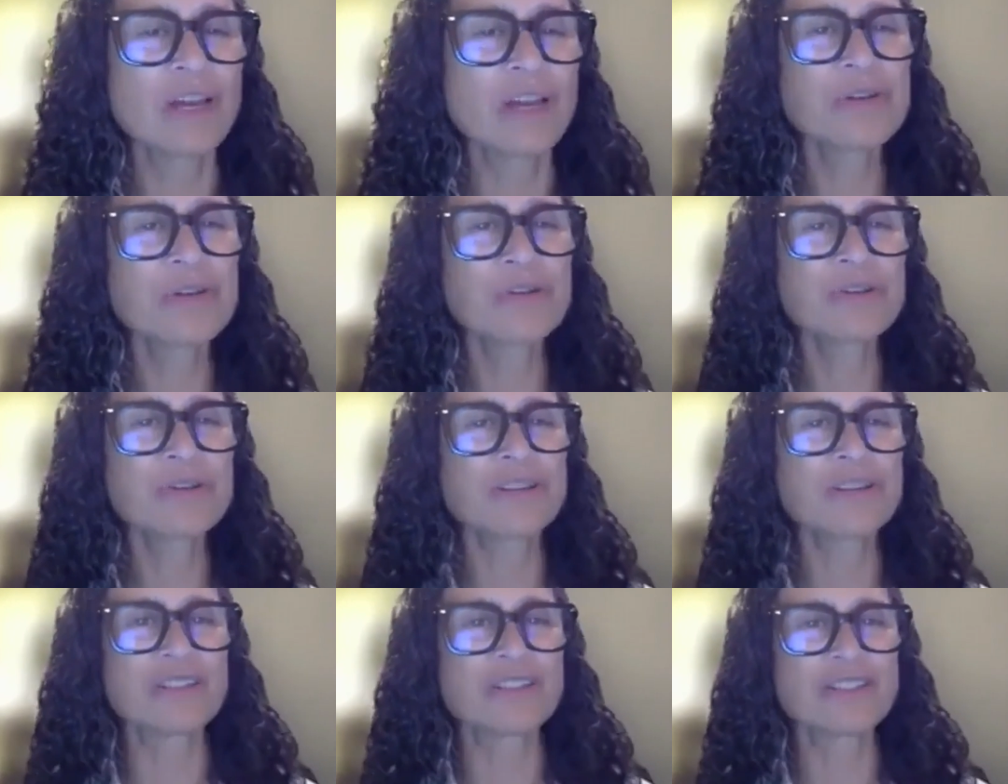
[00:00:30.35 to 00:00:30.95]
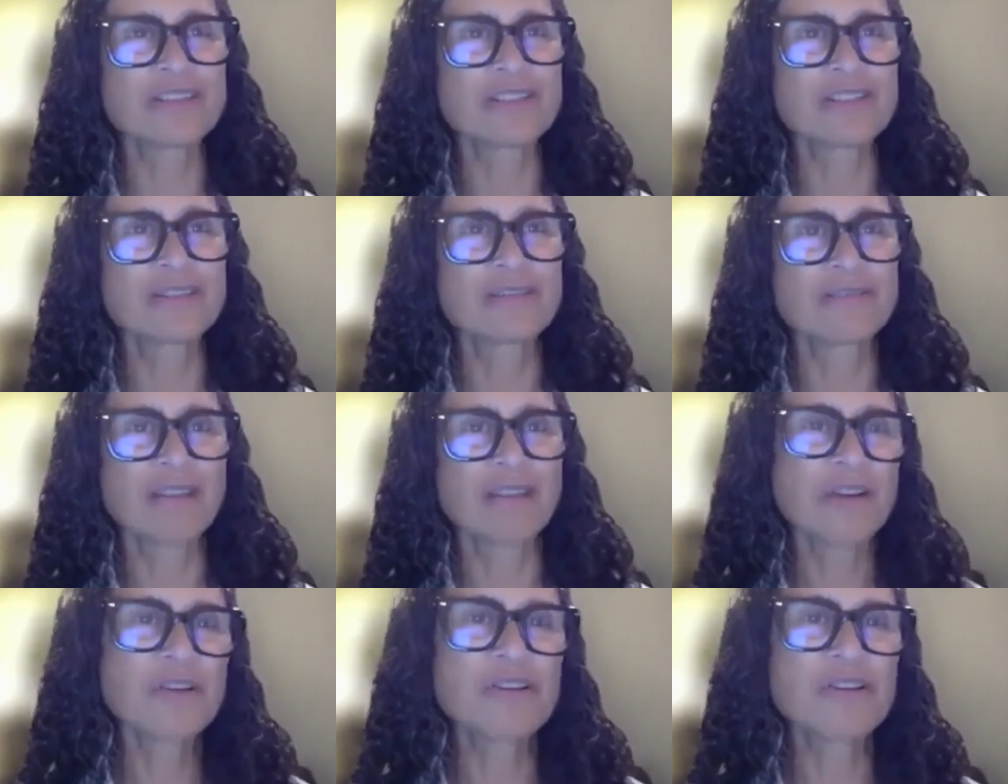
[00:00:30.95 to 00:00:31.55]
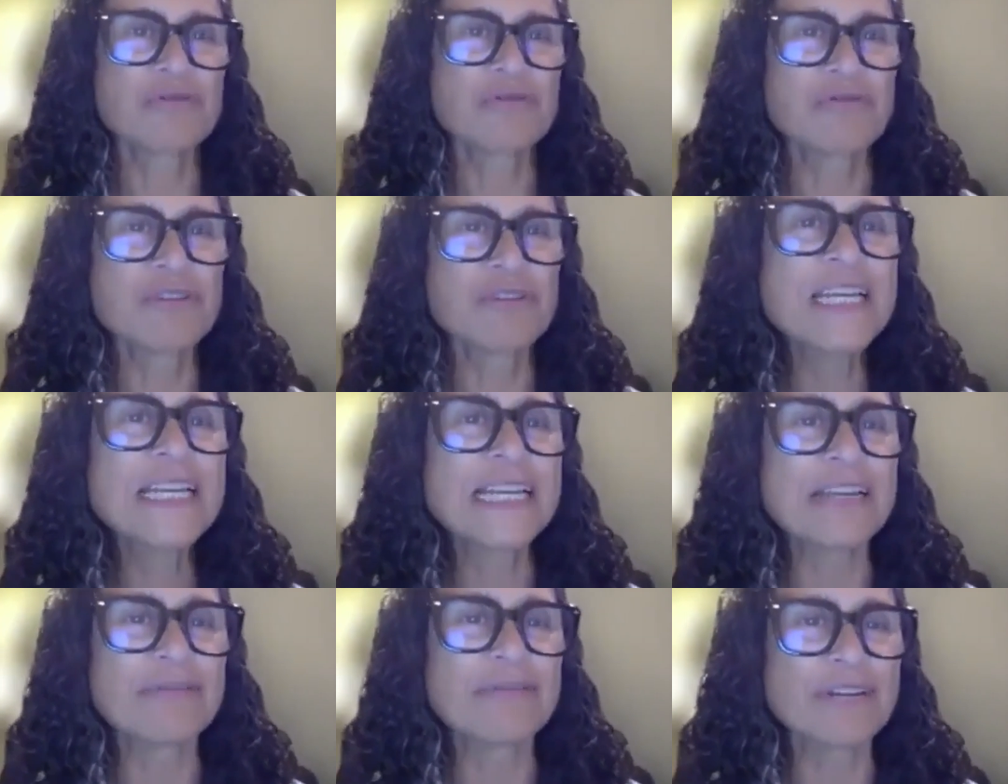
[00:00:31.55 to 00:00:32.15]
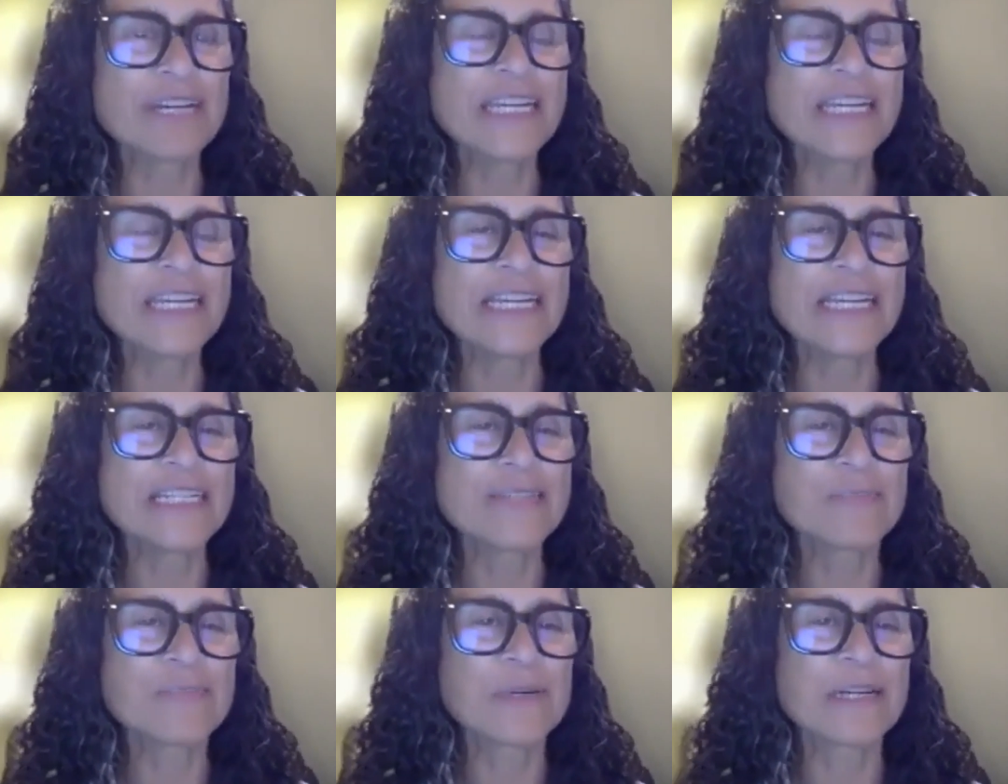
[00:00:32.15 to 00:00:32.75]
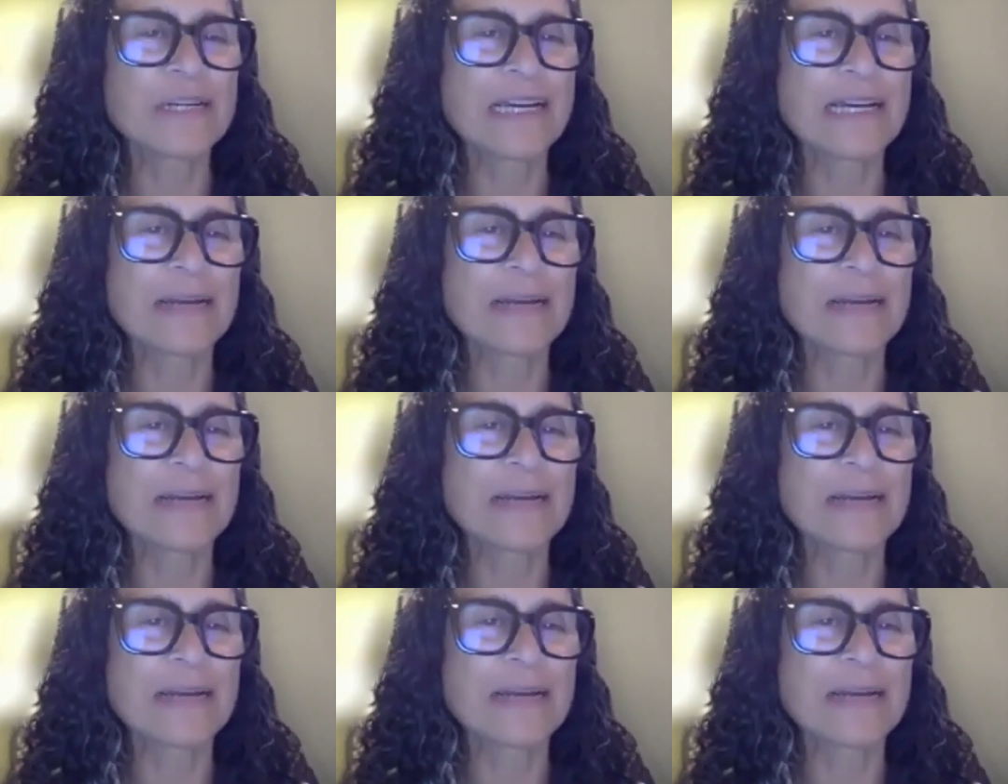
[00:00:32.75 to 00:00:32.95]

I couldn't really read, but